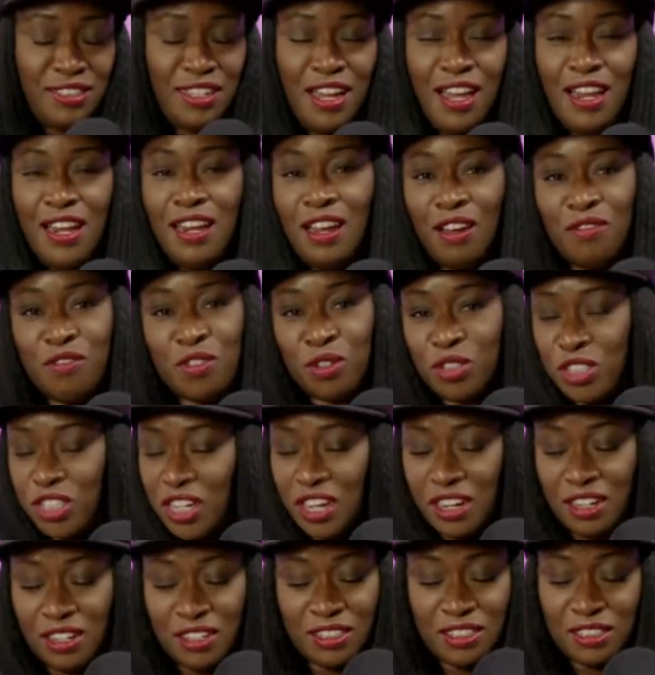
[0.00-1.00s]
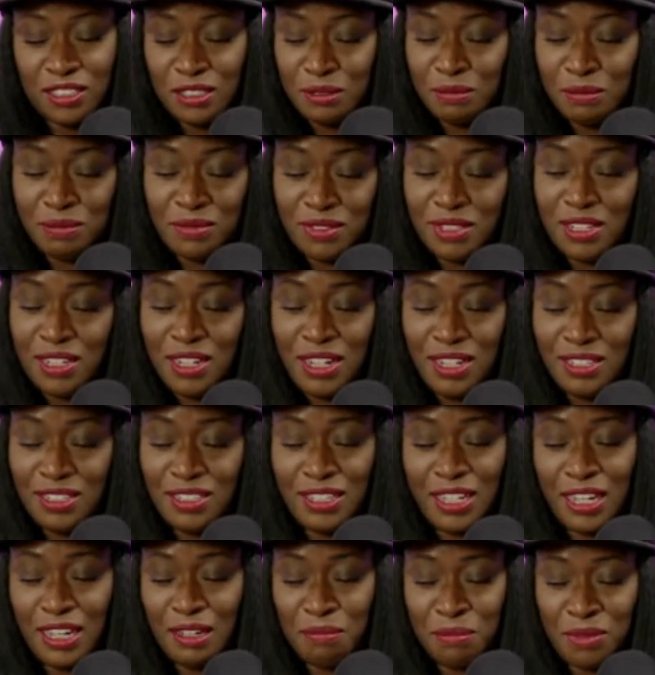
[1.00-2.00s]
I love your journalism. Like,
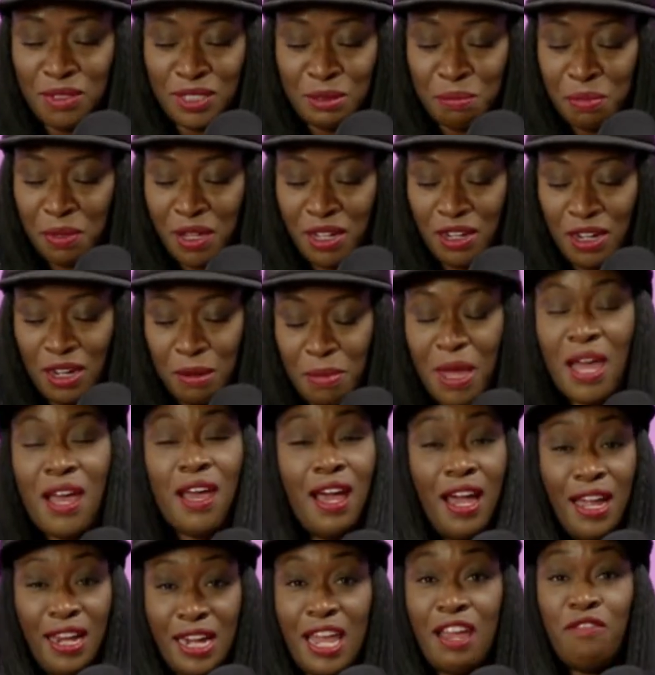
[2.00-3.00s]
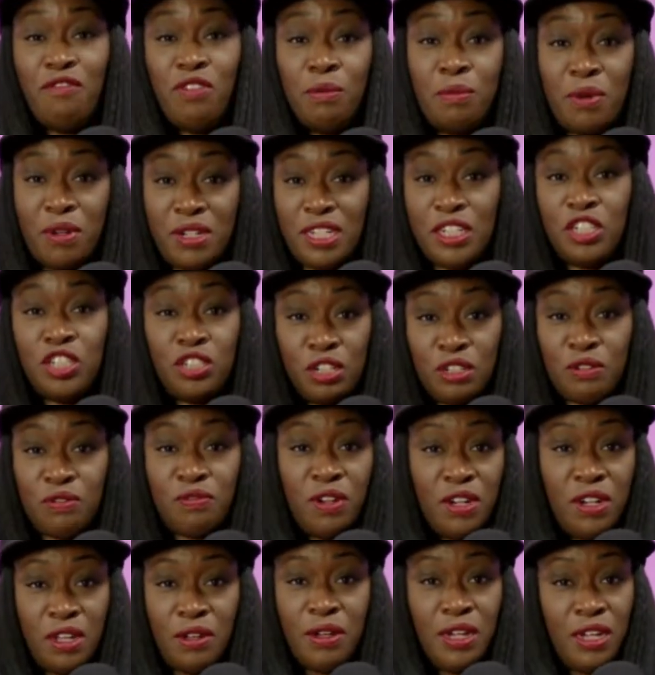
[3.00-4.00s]
yeah, just big up. And everybody should
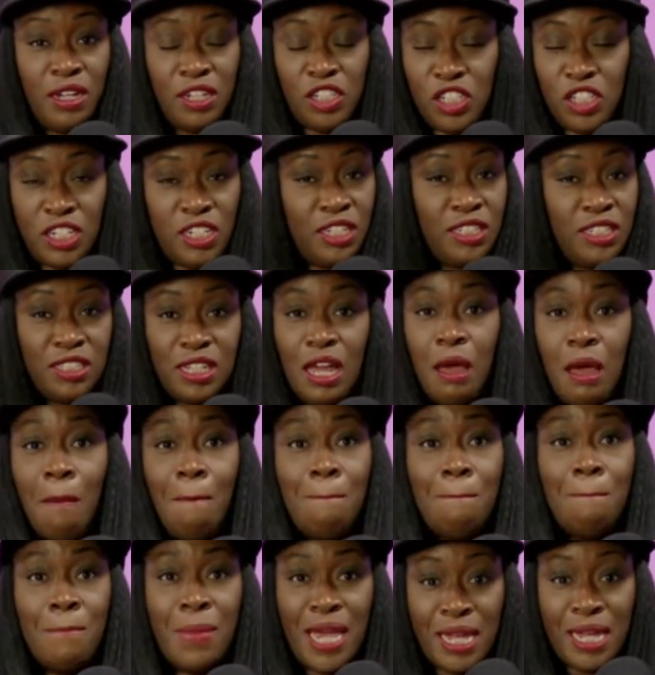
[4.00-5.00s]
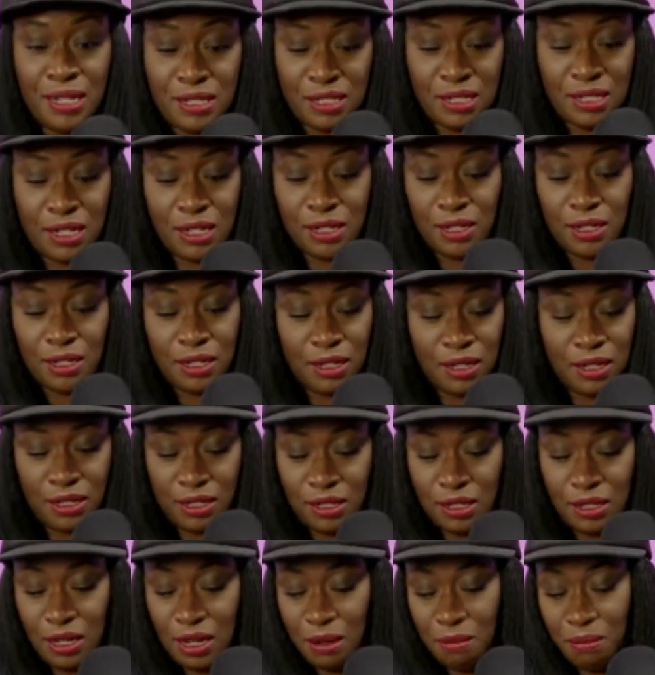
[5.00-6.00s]
follow her. She is amazing.
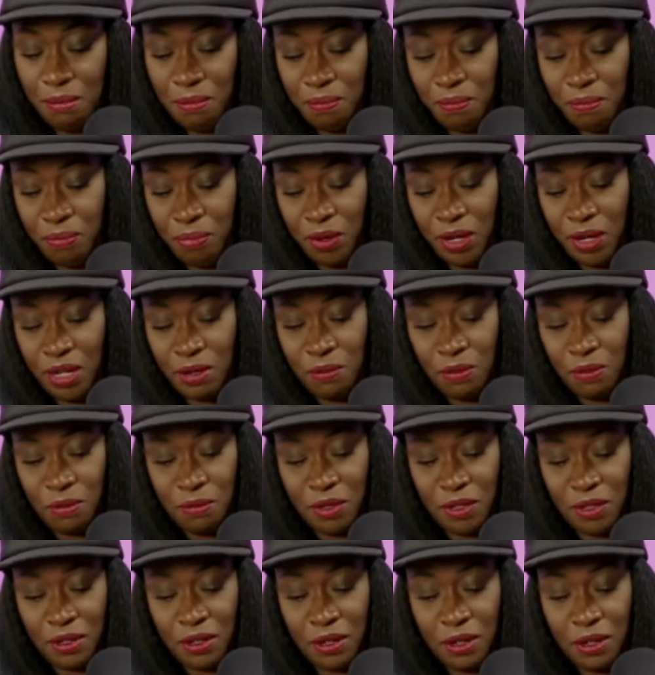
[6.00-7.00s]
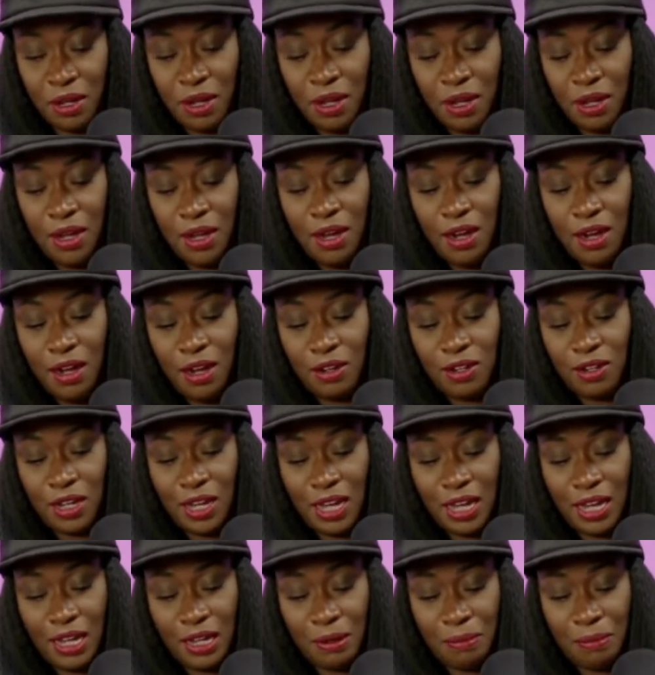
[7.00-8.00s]
Like, brilliant woman.
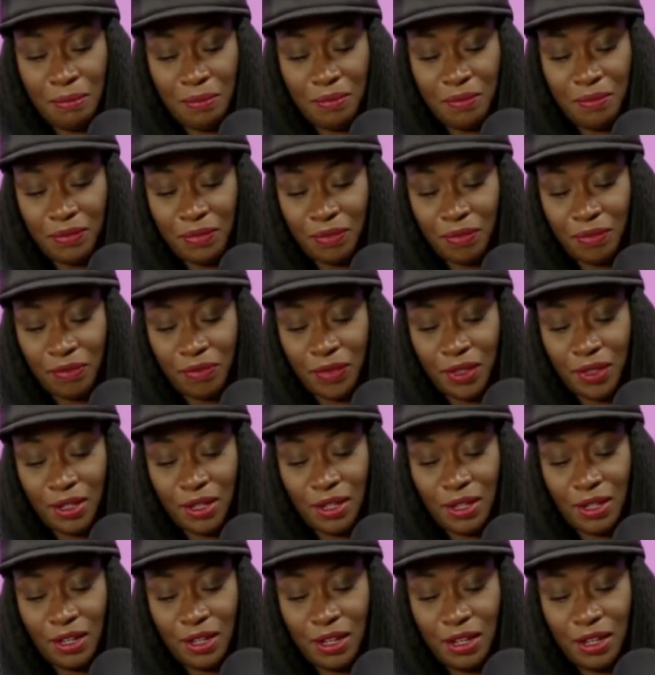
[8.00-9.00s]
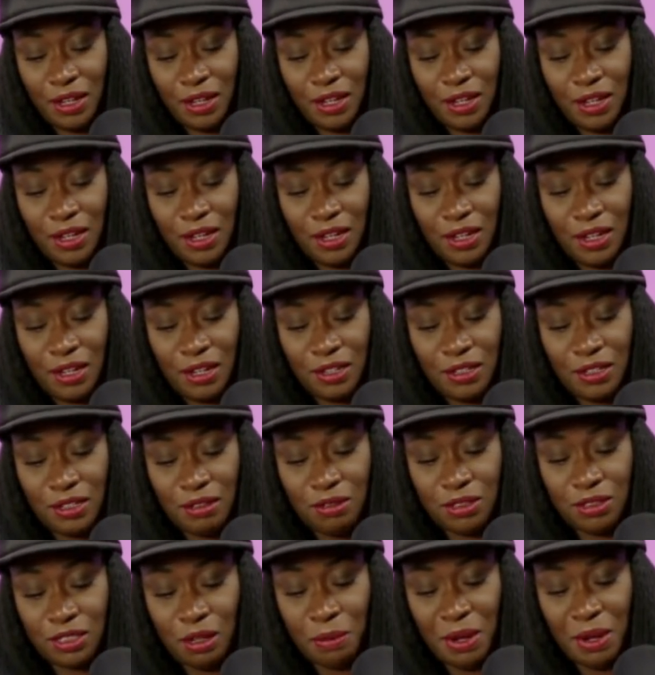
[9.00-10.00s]
Okay.
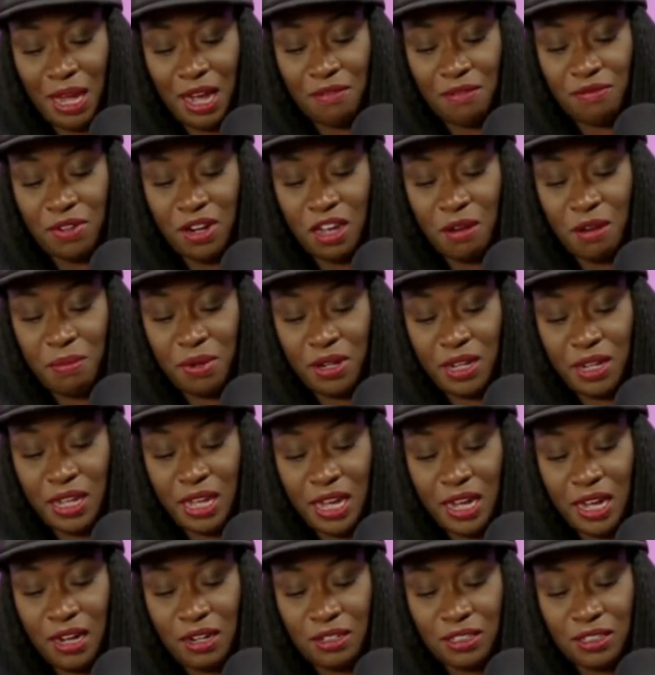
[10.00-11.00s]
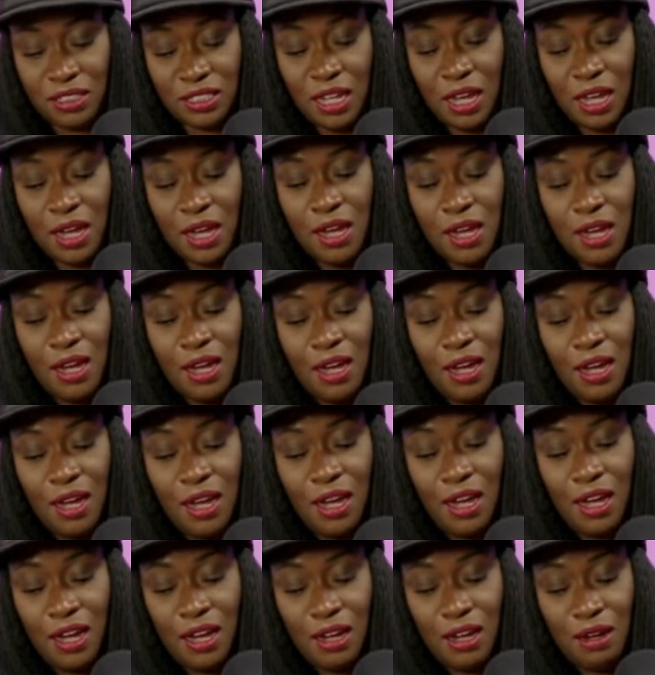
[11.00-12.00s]
So we have nobody else.
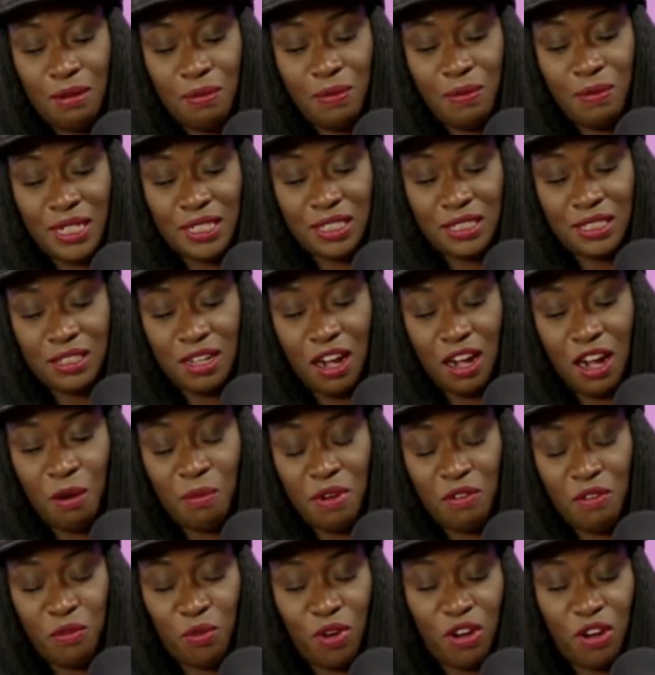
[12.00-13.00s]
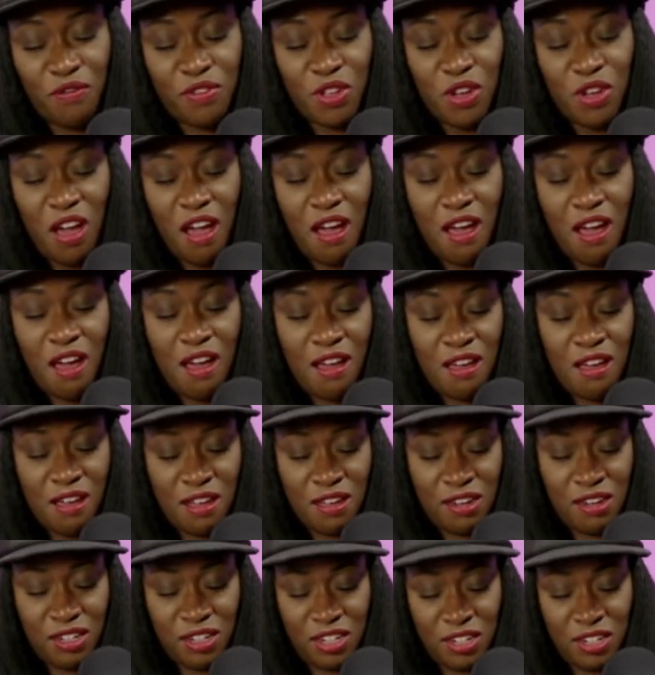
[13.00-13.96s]
We start with what have you heard?